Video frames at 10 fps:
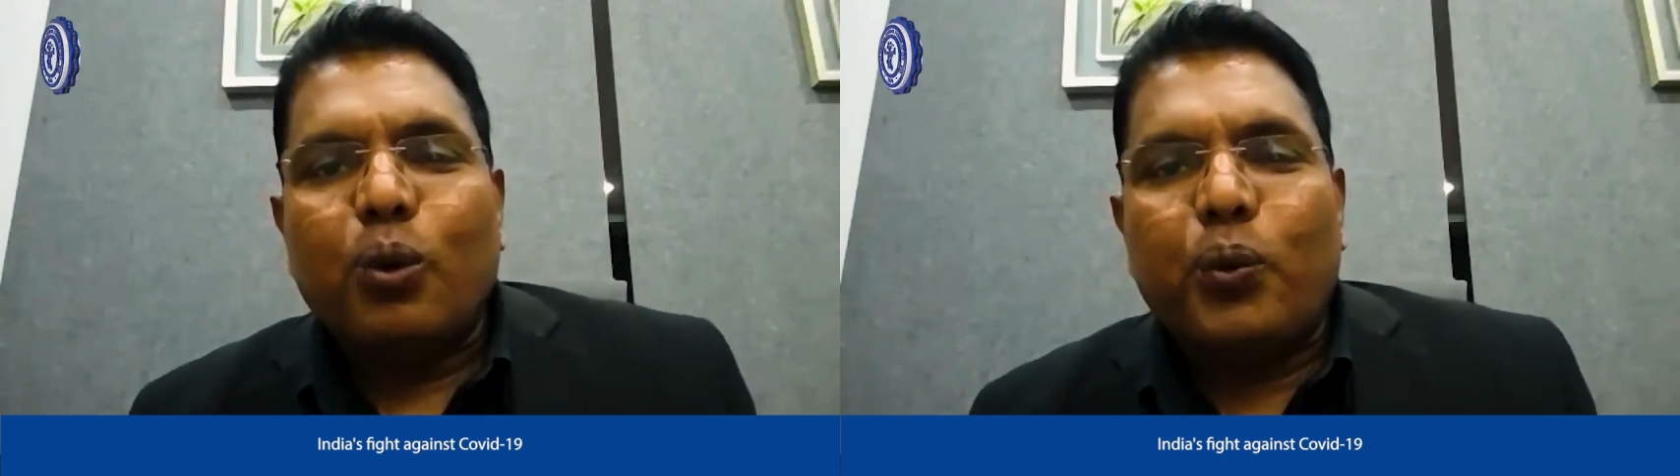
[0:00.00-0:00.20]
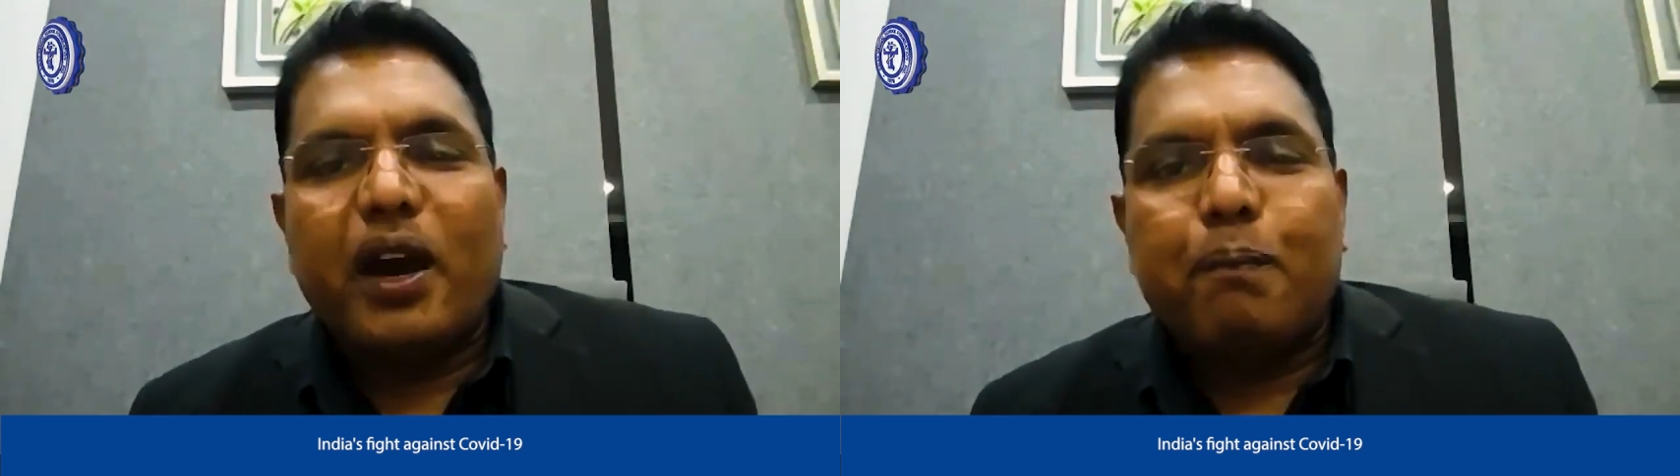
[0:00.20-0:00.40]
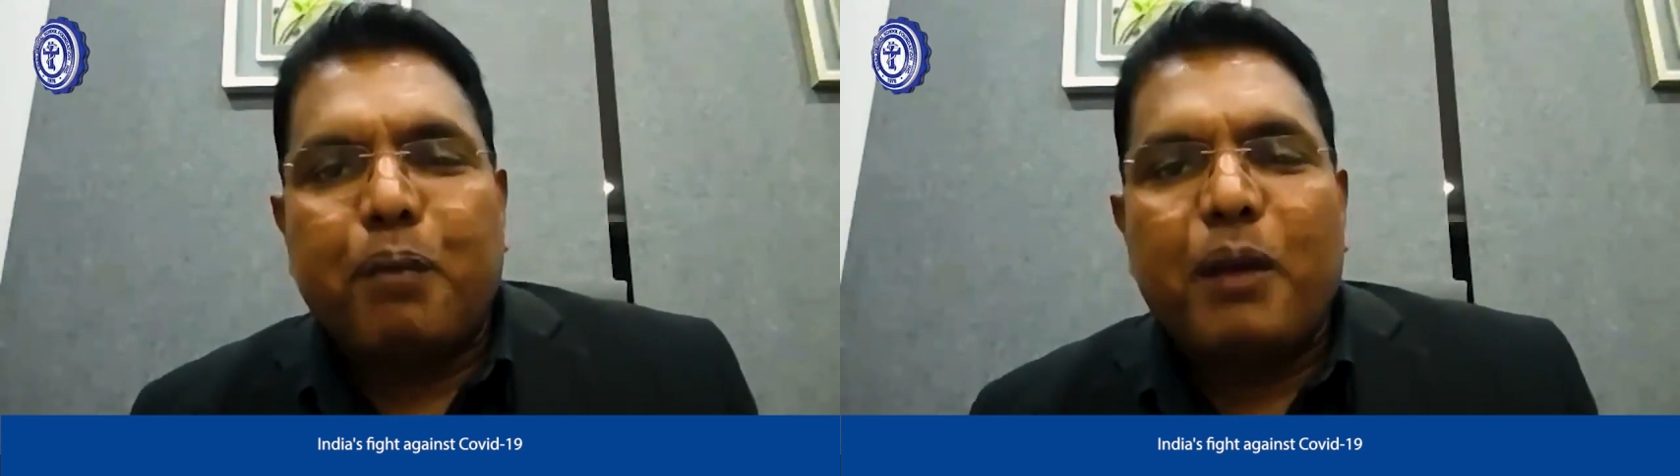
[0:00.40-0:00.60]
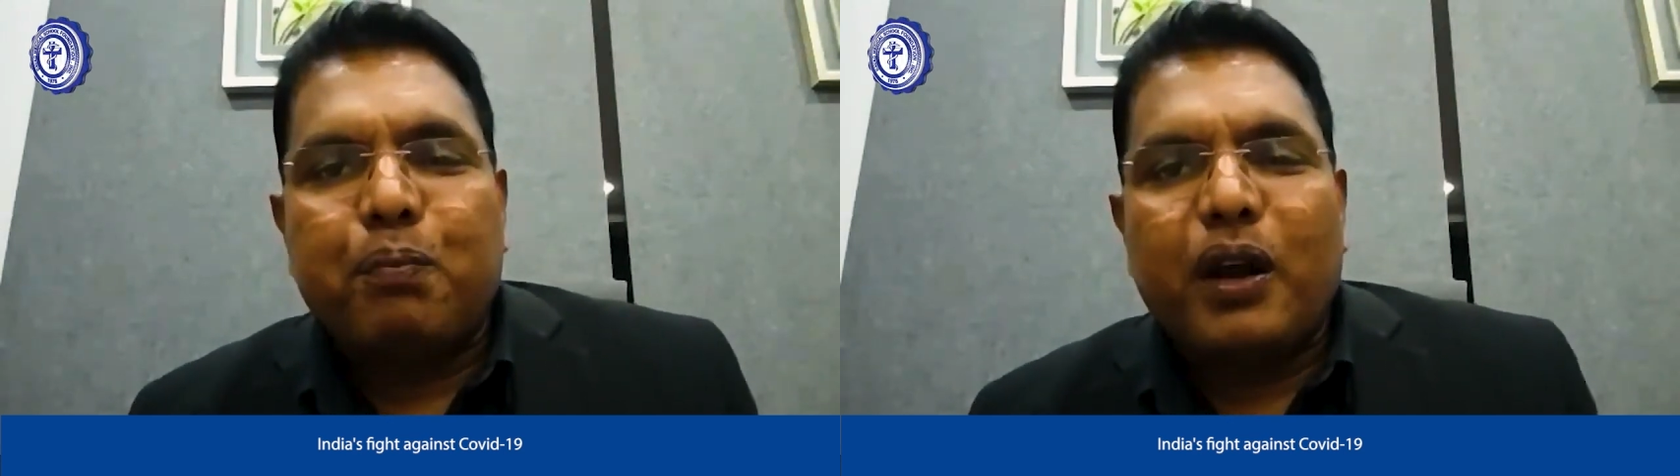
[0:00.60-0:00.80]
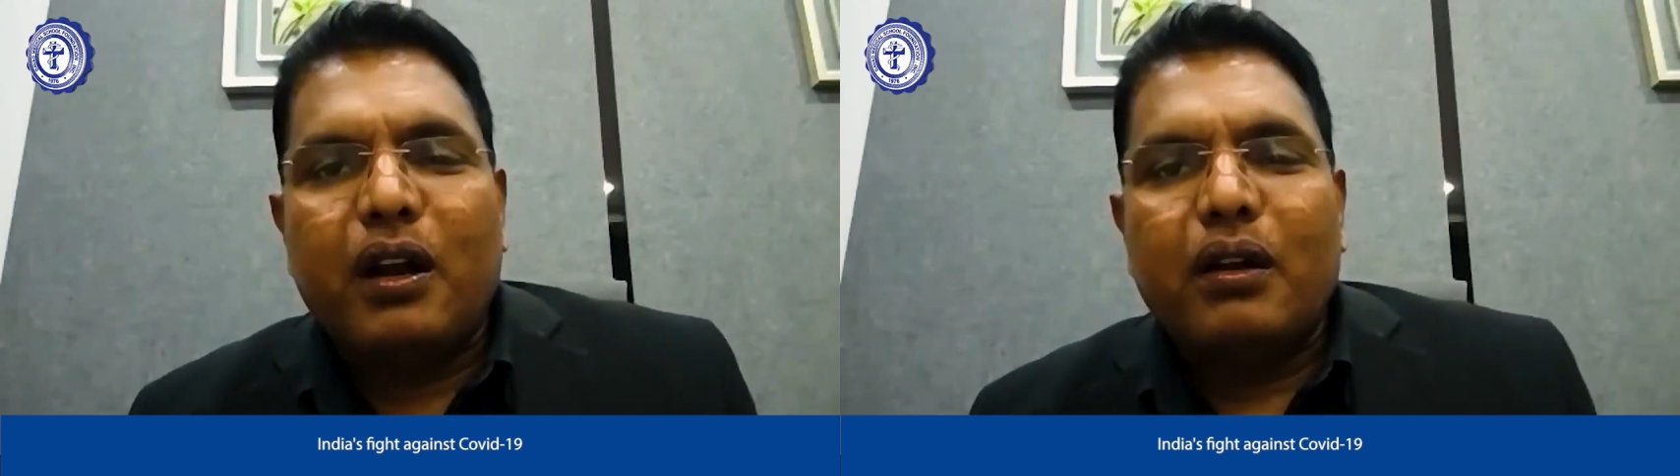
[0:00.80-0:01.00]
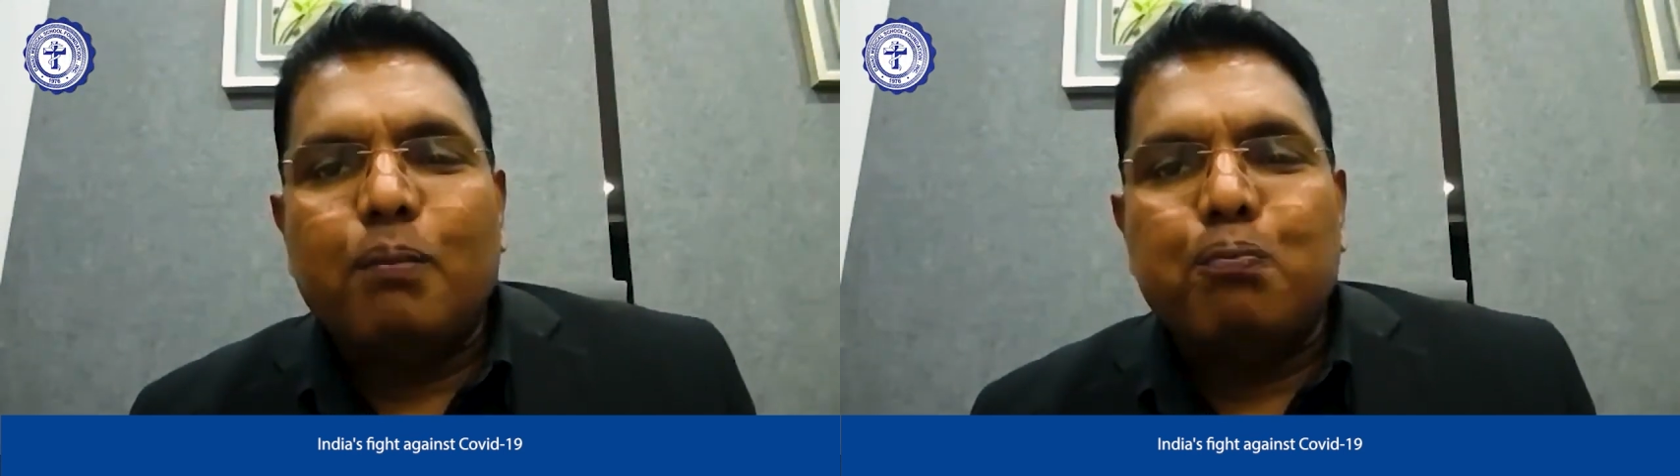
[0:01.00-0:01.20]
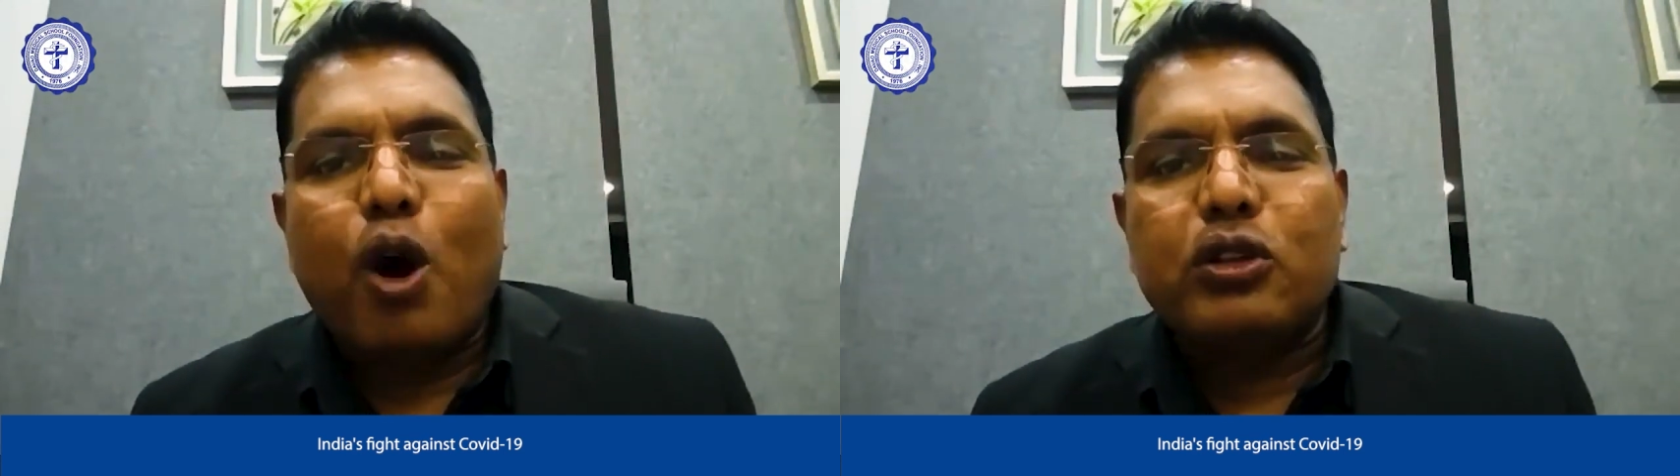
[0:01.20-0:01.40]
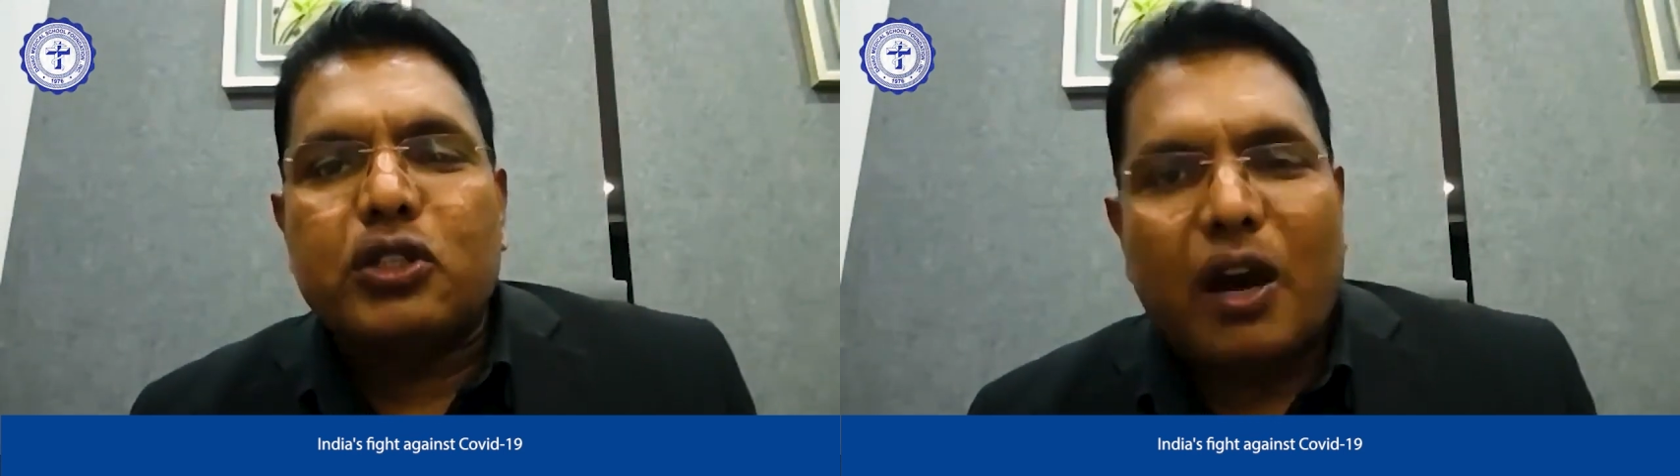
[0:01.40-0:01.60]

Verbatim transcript: we are people born